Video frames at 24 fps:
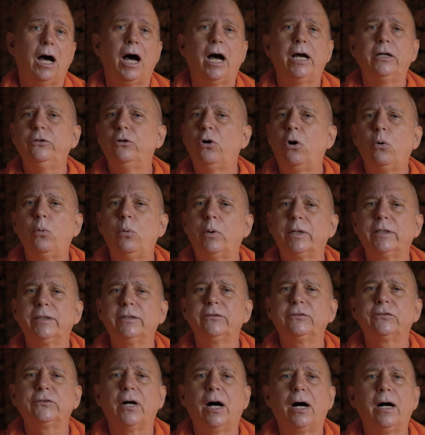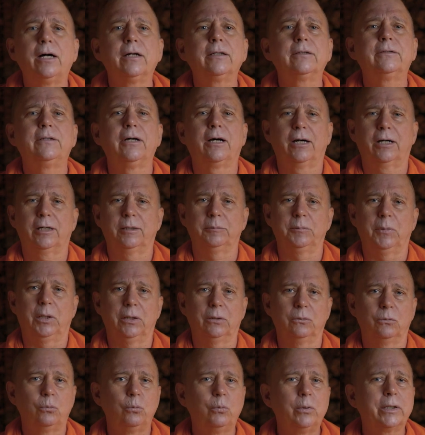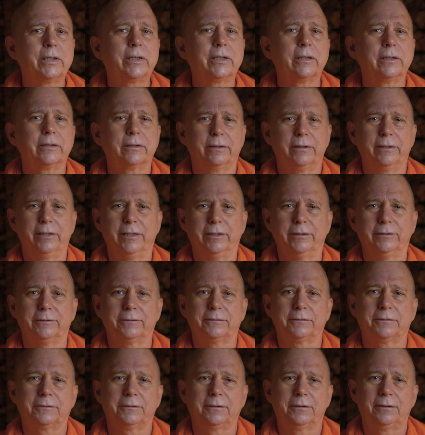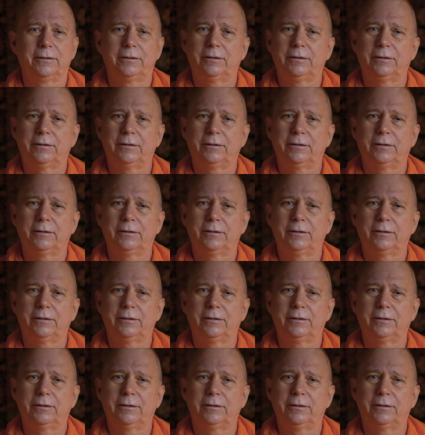I know what is adharma, wickedness,